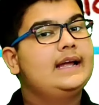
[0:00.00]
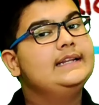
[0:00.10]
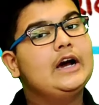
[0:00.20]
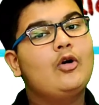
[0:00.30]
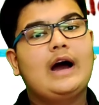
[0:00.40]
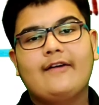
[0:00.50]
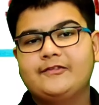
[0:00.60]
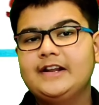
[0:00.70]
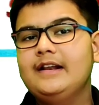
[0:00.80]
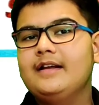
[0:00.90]
Now
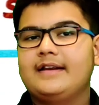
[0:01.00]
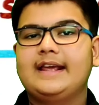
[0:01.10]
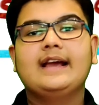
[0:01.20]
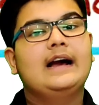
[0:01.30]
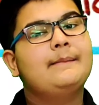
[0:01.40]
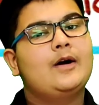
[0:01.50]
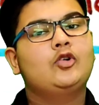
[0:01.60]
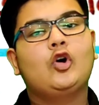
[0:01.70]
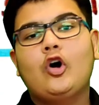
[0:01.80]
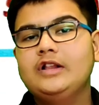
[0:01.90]
after learning
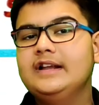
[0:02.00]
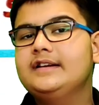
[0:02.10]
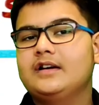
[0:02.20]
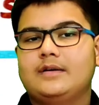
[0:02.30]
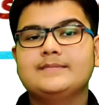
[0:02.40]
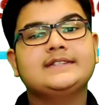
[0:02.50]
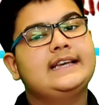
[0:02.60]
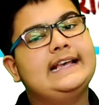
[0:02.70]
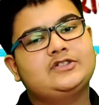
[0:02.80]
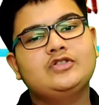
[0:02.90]
about all the terms
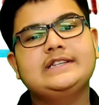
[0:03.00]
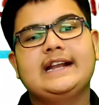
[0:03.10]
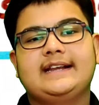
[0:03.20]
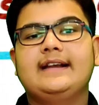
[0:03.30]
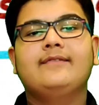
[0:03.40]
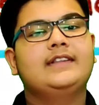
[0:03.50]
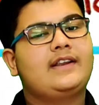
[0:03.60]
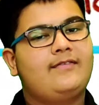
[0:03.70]
associated with